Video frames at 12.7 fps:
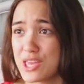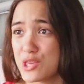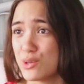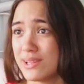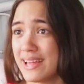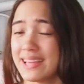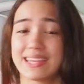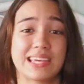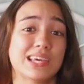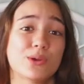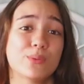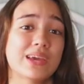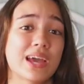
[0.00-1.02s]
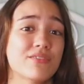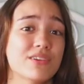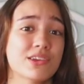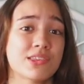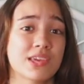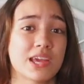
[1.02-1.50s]
you like kiwi
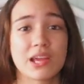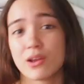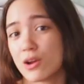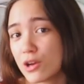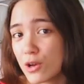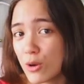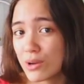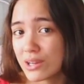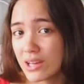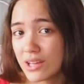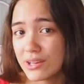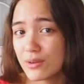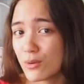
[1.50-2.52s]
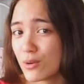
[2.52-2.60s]
everything, or coconut,